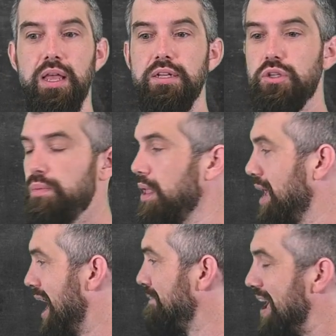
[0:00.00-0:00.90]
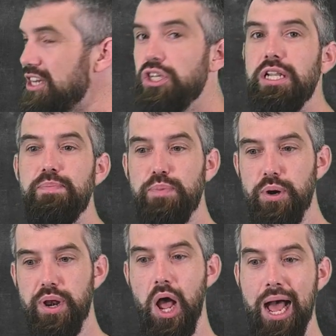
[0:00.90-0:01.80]
So I've actually
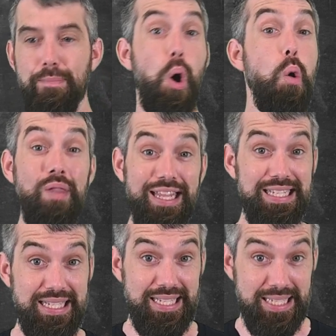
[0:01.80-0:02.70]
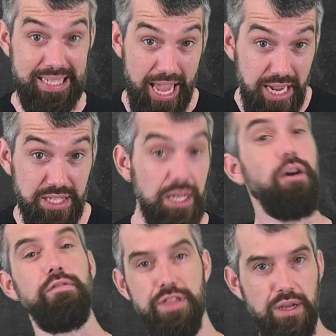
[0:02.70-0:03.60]
put up only 6 out
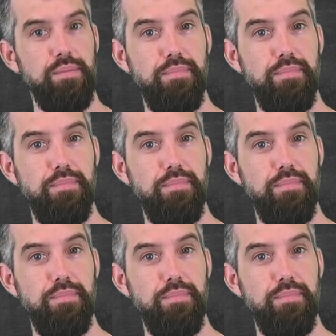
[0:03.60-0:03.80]
of the